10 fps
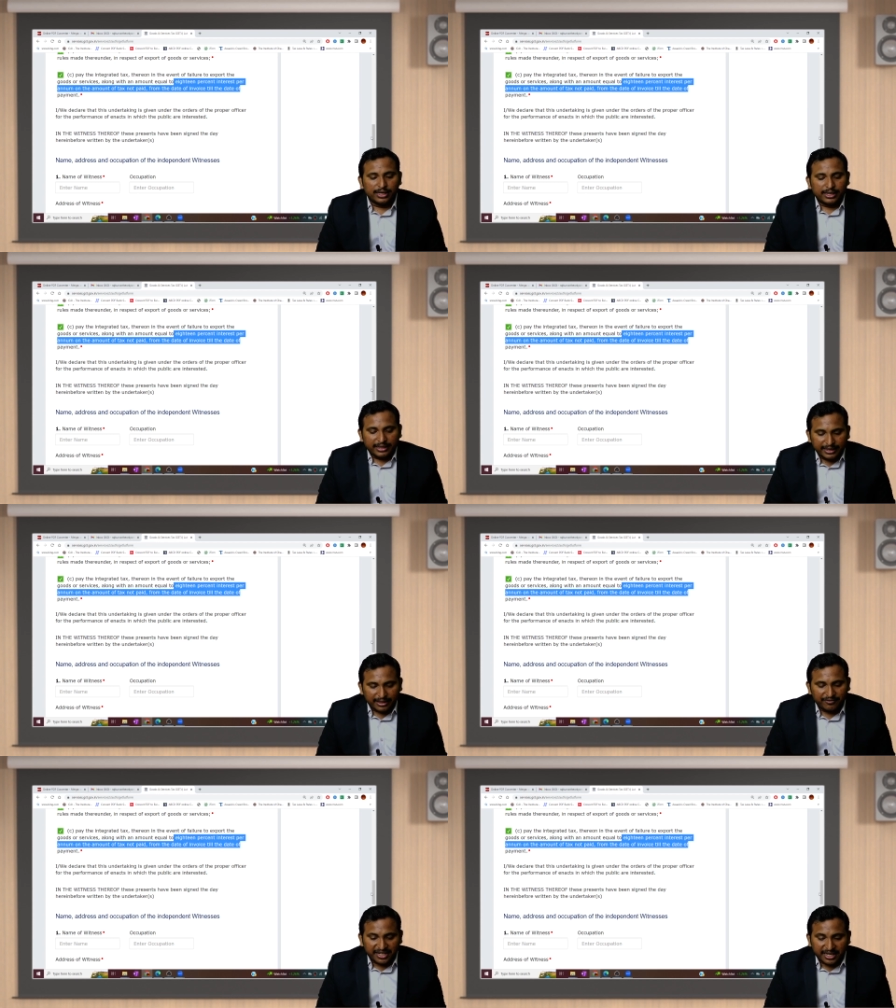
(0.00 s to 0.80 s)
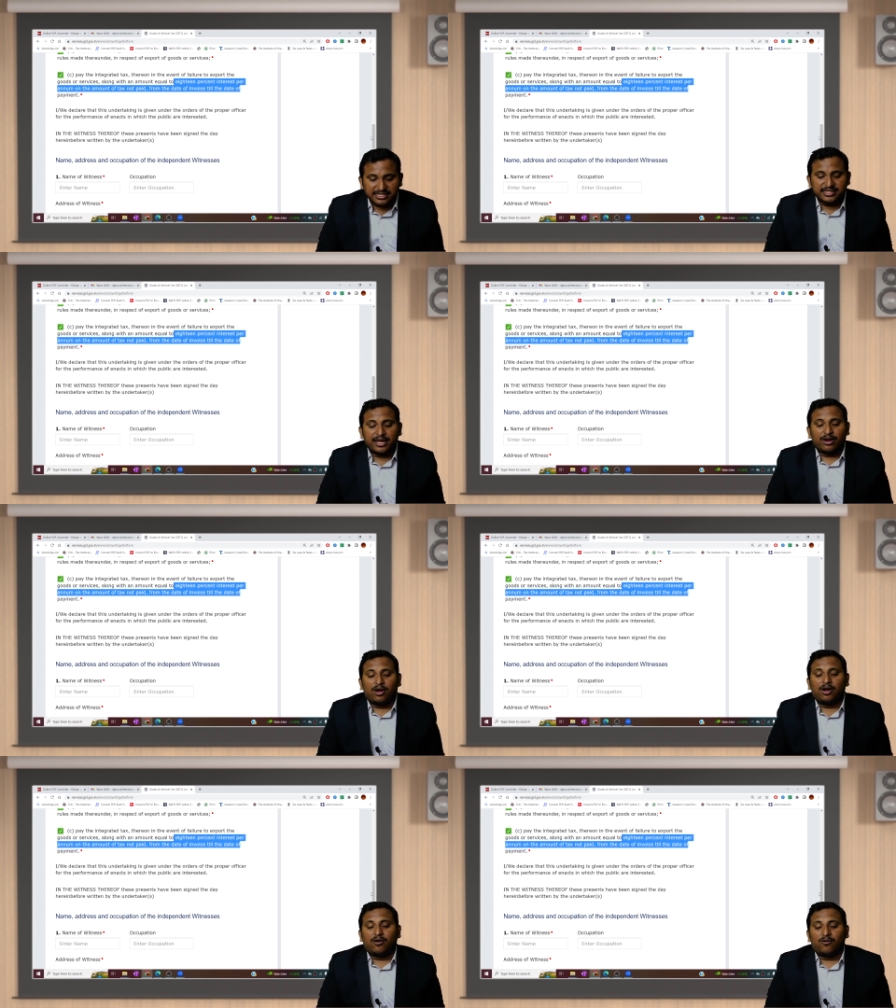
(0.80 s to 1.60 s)
In the witness
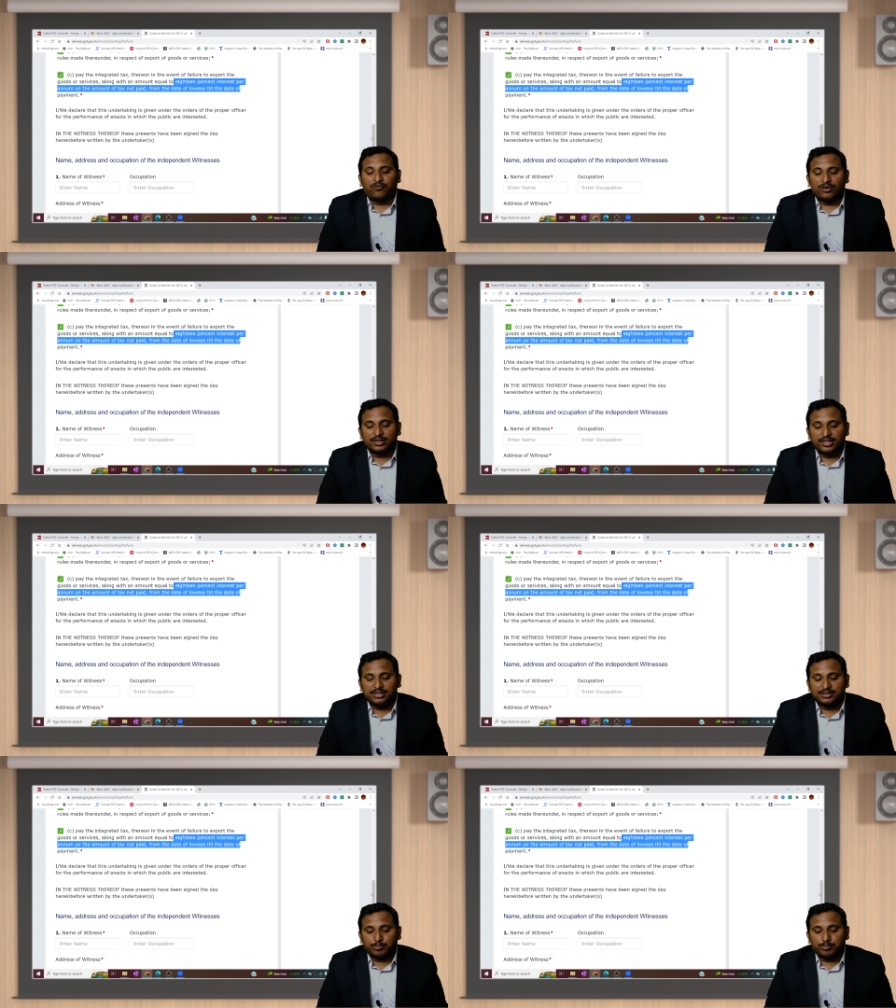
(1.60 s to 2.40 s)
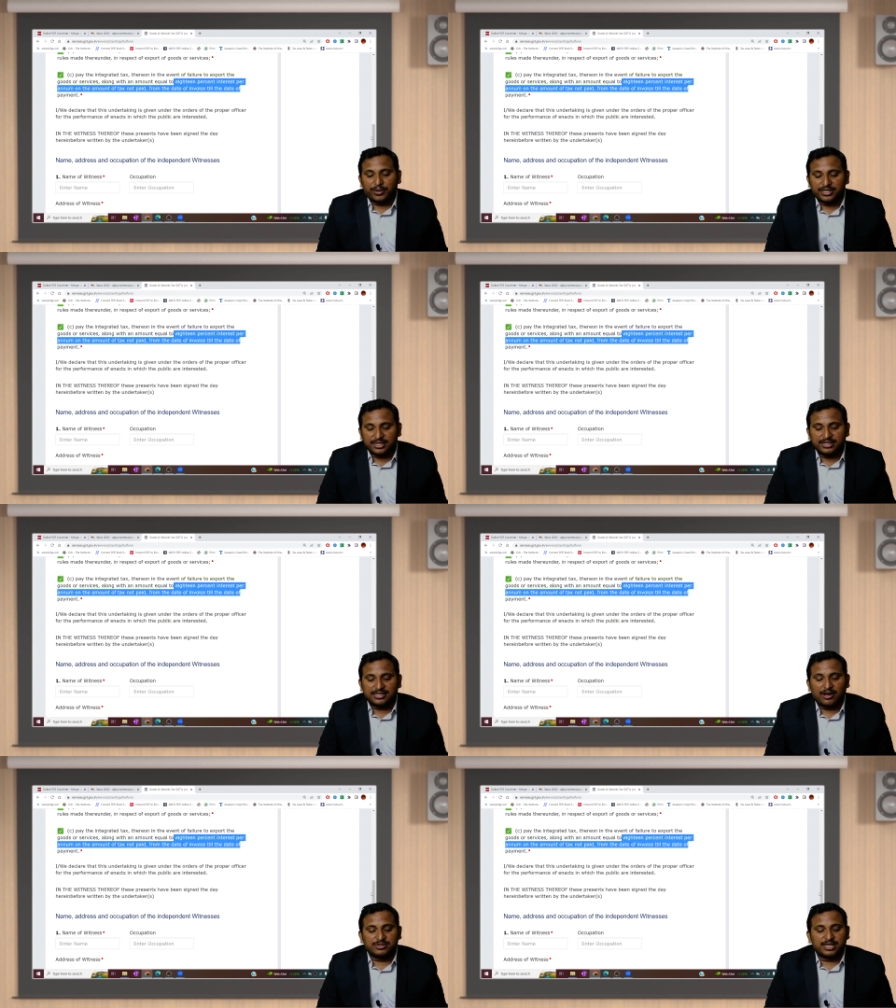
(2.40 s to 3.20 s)
thereof, these presents
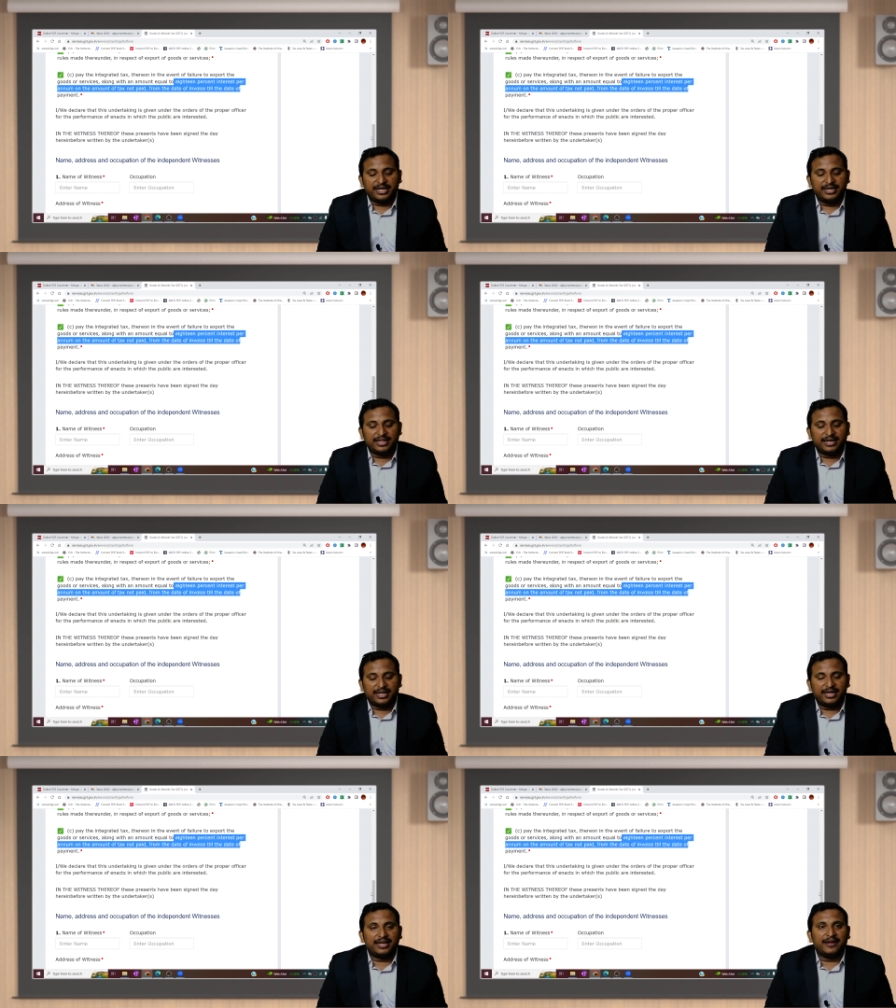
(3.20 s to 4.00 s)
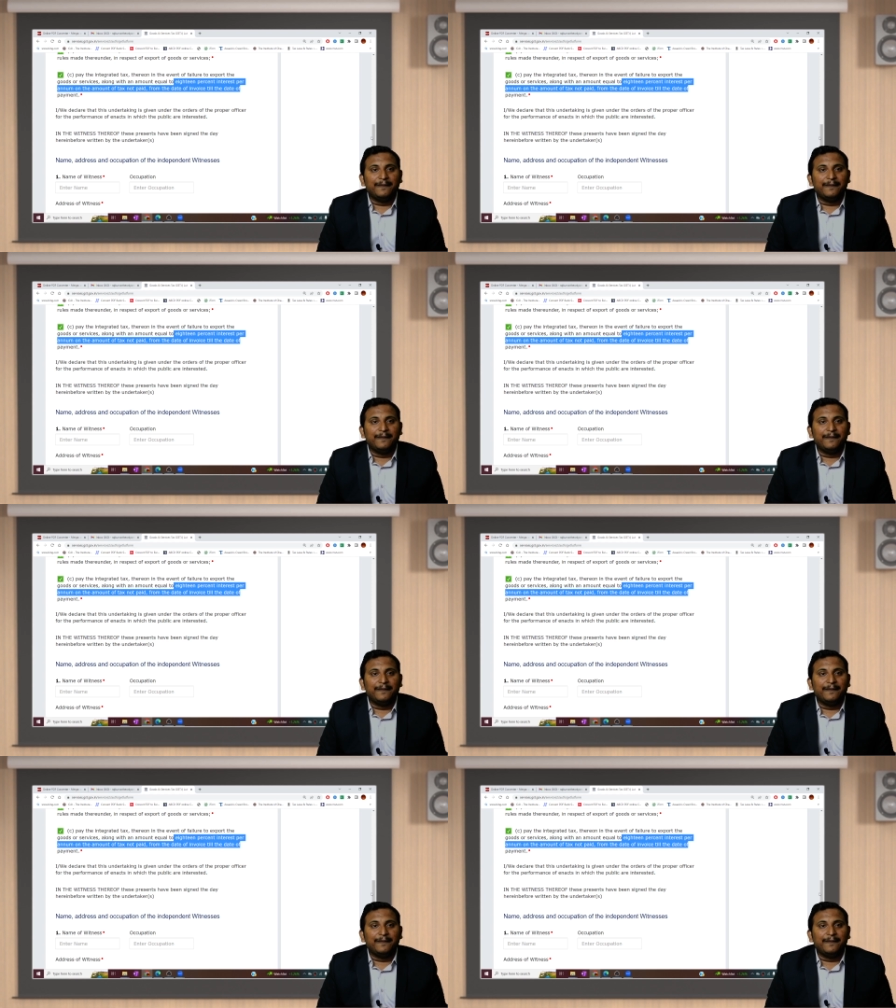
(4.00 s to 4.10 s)
have signed the day.